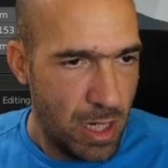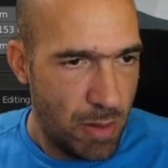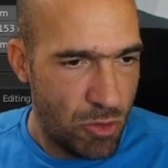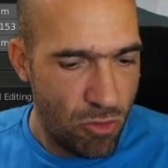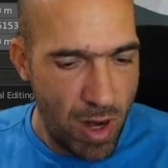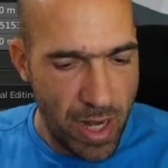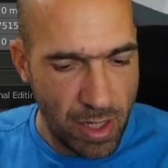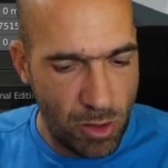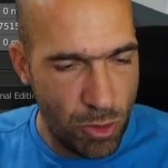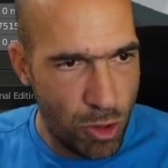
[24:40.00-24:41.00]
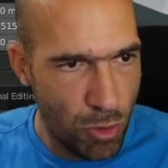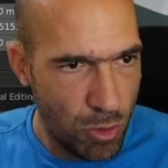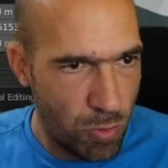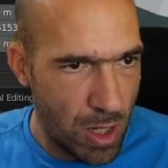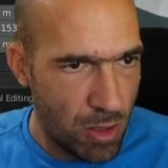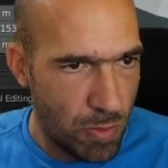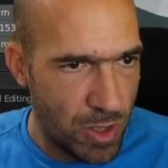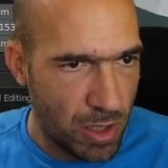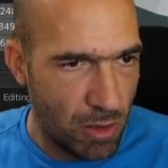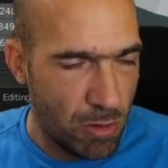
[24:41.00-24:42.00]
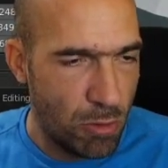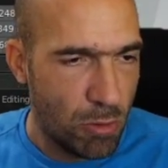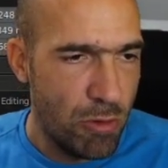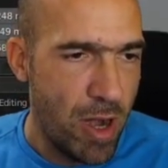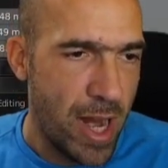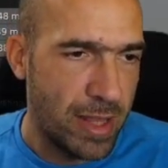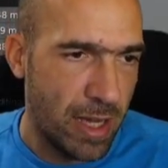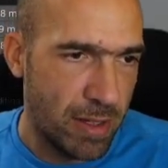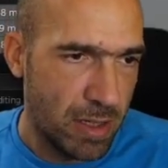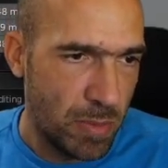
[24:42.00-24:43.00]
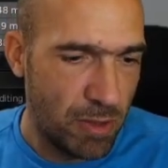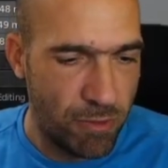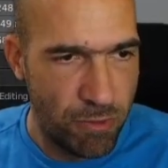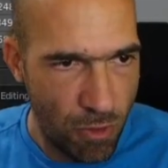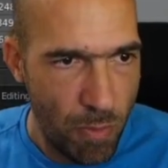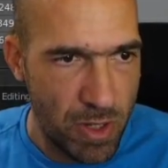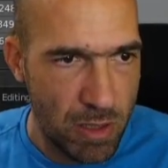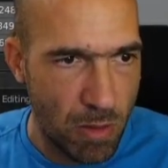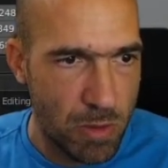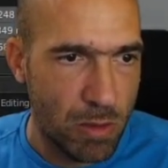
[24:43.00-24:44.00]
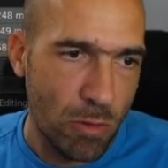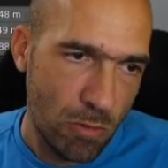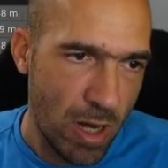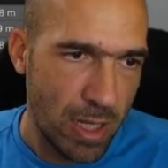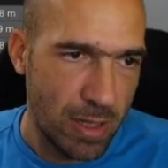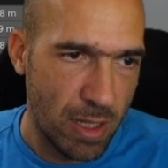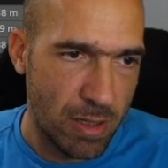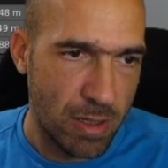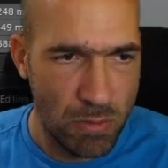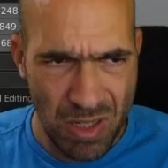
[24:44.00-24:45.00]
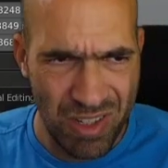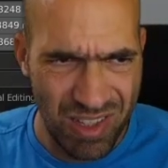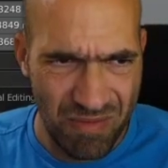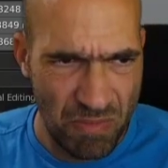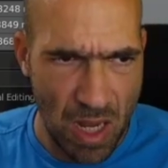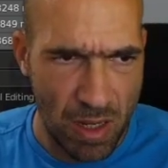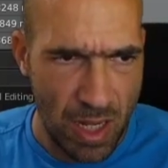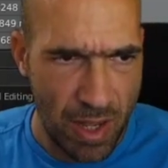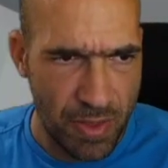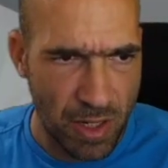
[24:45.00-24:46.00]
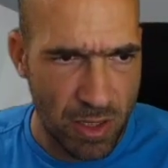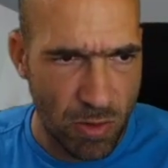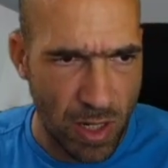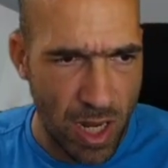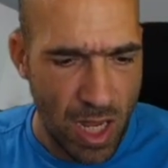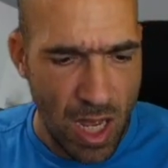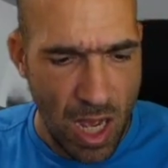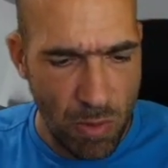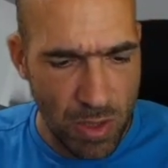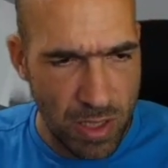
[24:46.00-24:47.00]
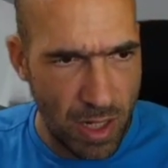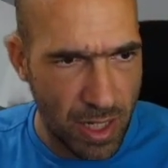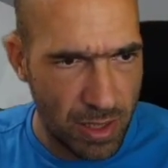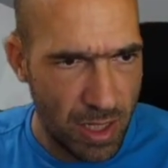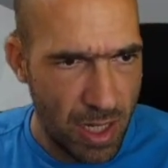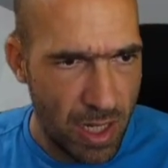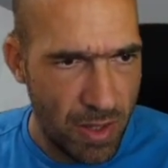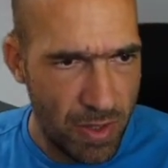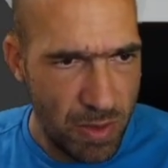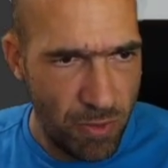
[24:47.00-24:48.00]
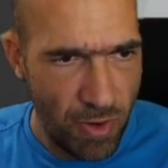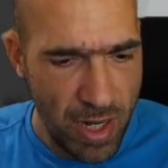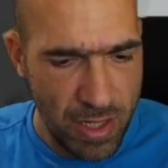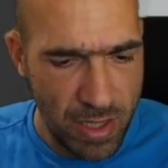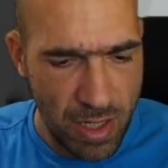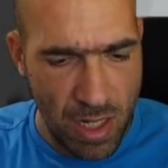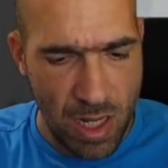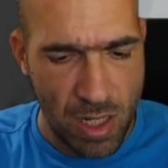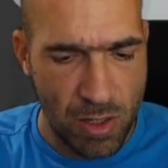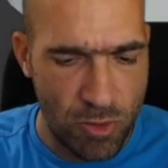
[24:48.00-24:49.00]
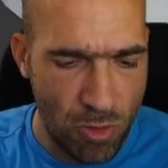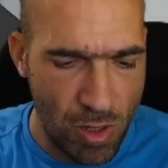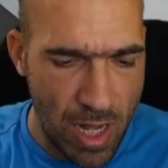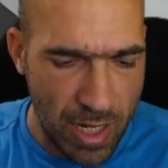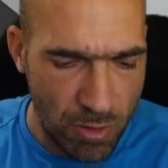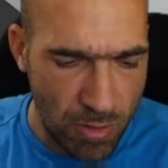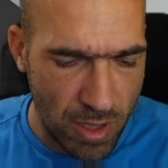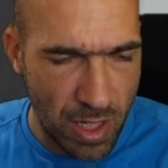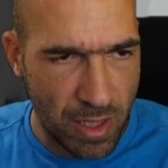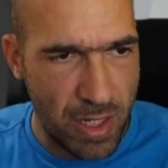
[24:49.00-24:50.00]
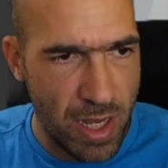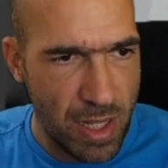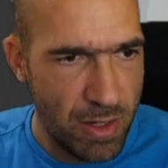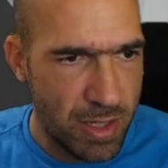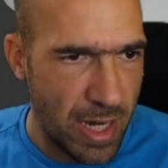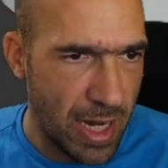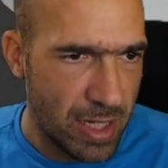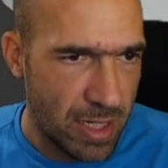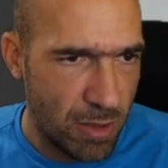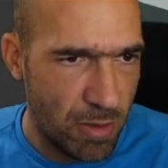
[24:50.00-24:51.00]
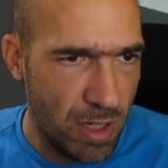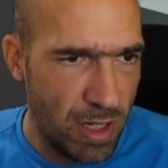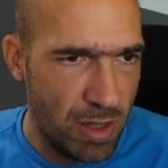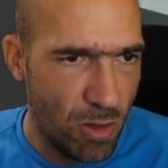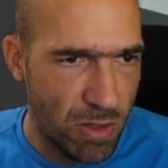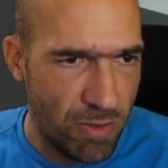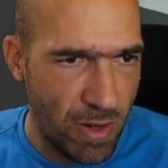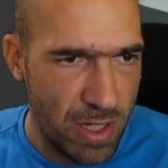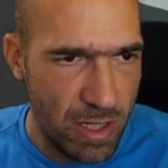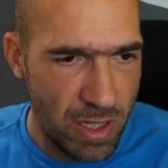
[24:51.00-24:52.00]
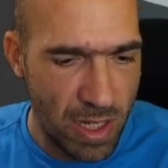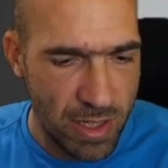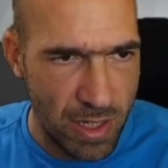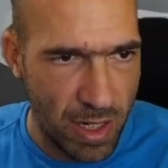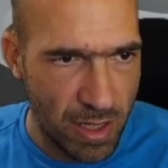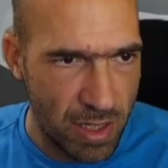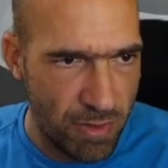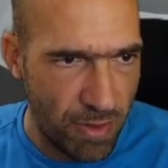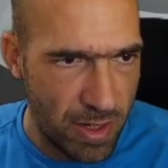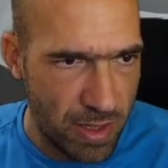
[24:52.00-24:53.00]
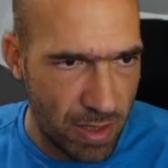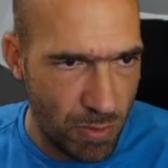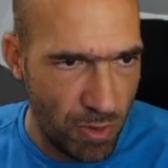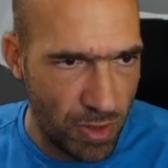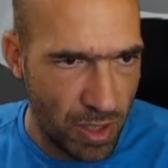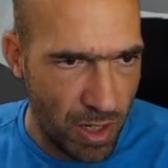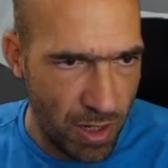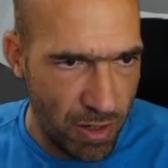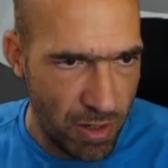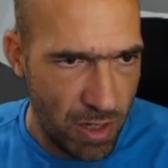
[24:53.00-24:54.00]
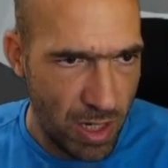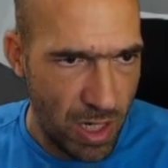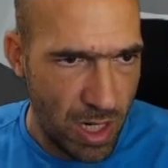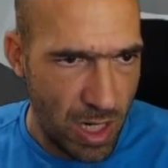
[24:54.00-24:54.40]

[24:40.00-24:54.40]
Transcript: Yeah, I'm trying to use one object, not to create others, but from this object to create others, which is, yeah, I think it's okay. I will select this face, Control I to select the others, X to delete those faces, then select this face and move it here.